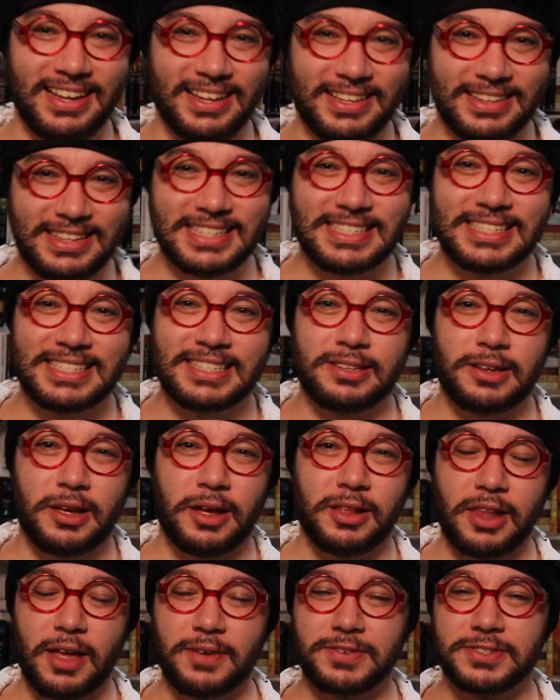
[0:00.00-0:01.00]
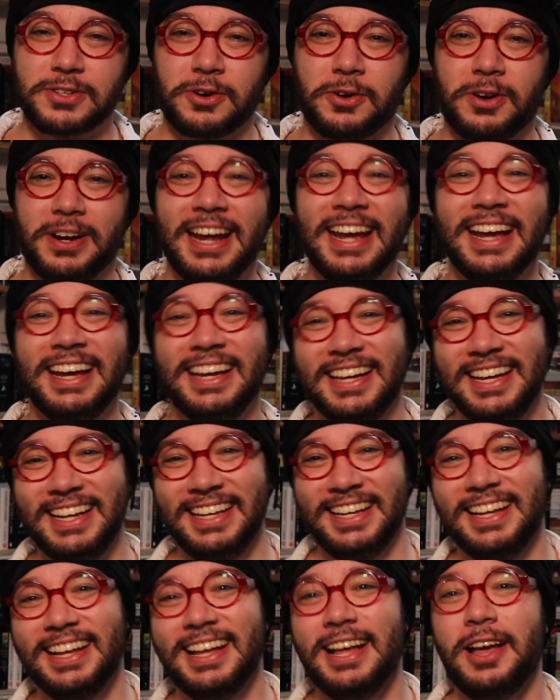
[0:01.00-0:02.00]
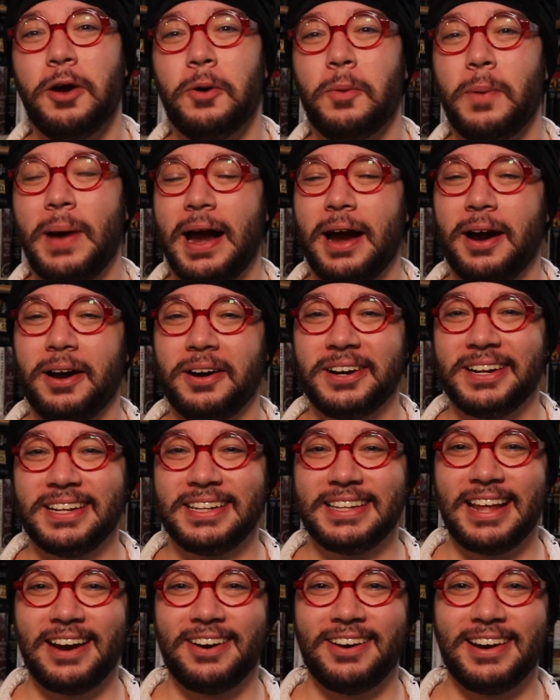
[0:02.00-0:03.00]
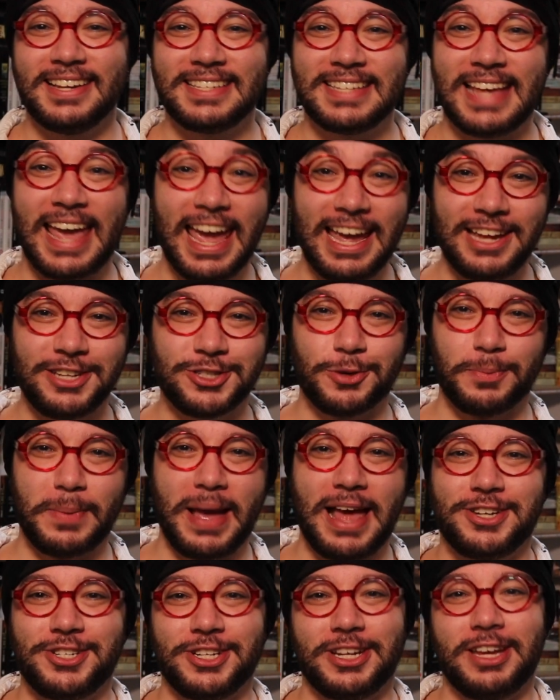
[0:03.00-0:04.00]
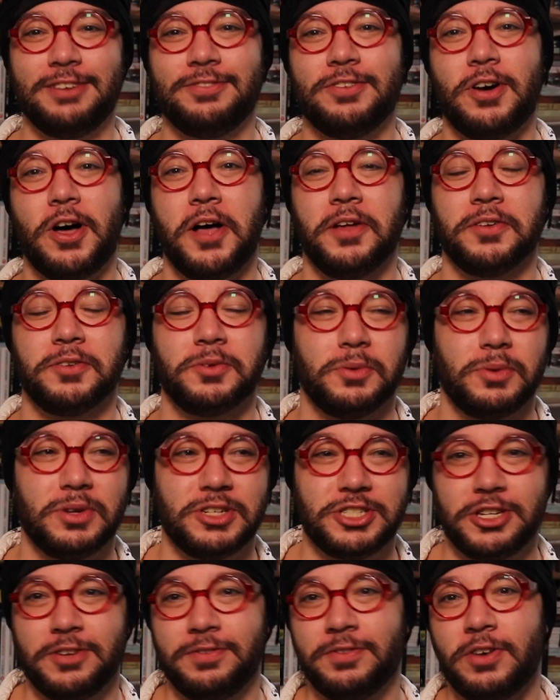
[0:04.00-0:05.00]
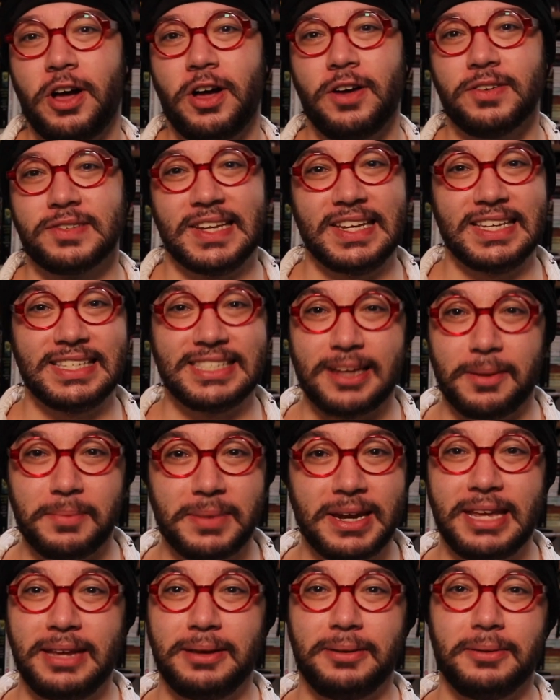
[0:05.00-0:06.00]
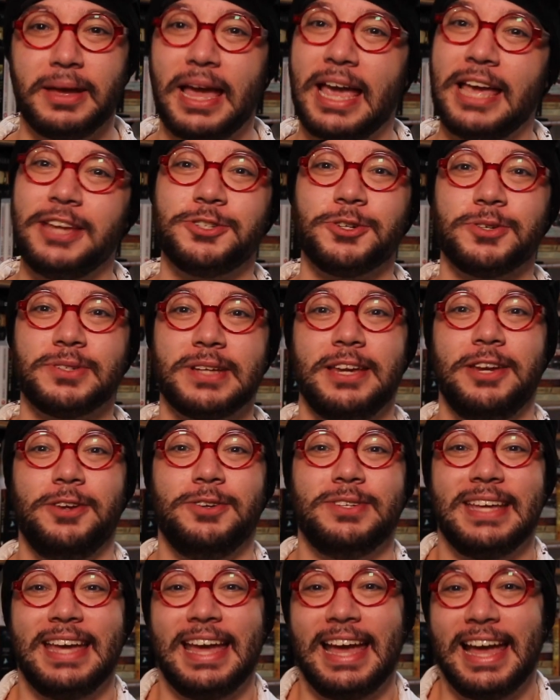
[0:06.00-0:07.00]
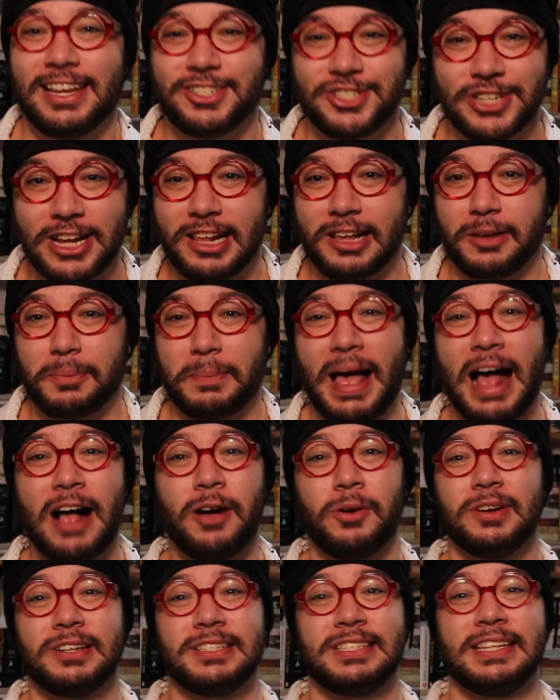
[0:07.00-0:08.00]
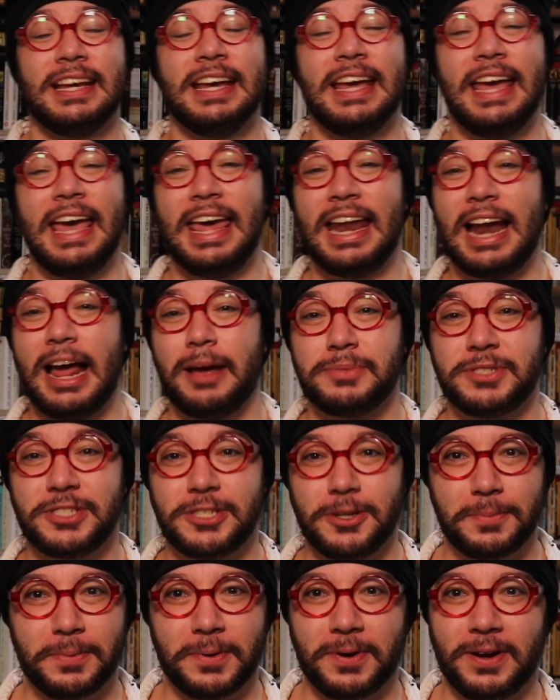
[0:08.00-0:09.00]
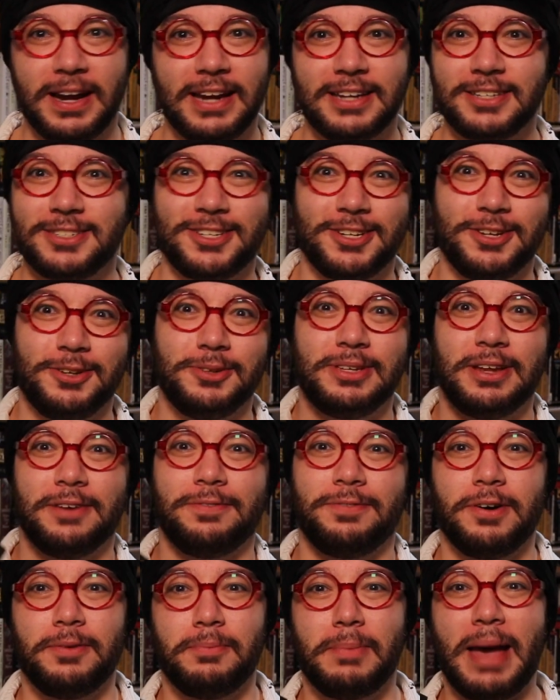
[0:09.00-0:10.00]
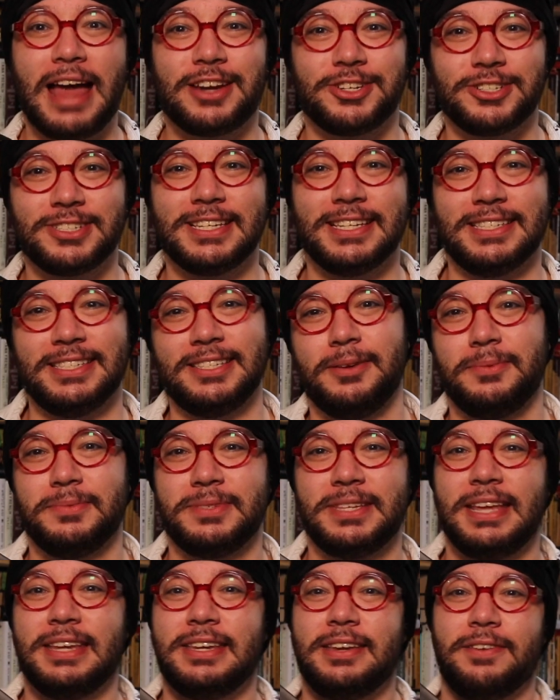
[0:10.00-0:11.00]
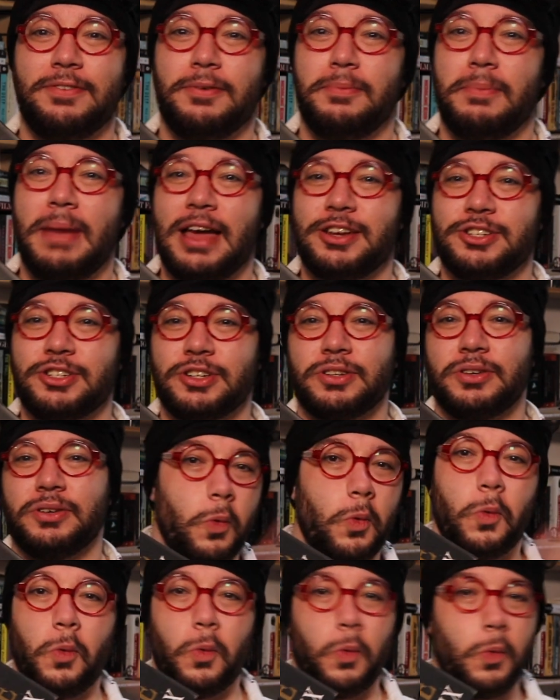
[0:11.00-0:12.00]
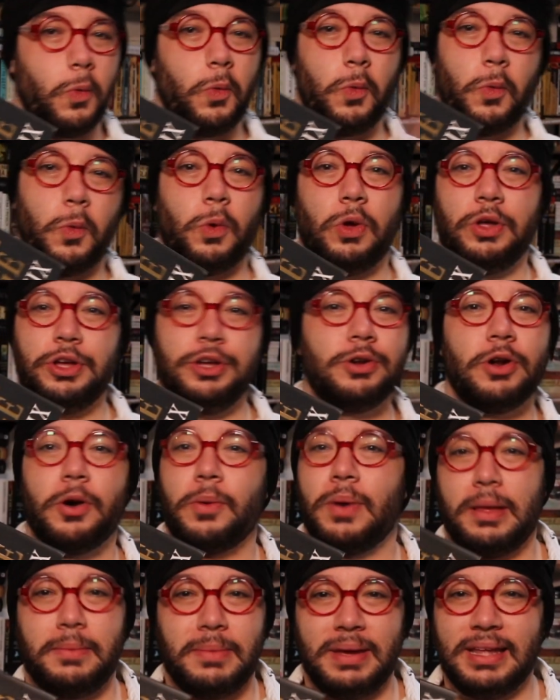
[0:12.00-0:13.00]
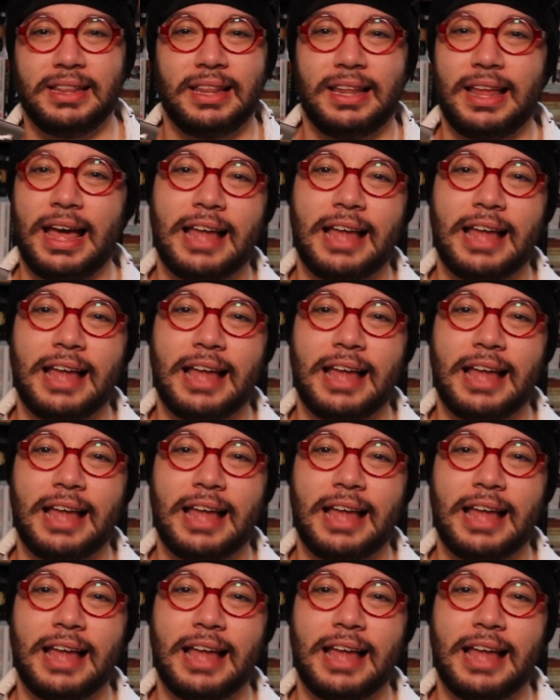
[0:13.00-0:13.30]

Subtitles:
This is a love story where there is angel magic involved, which involves like summoning angels and using angelic powers, and I'm super into different magic systems and different magic, you know what I mean.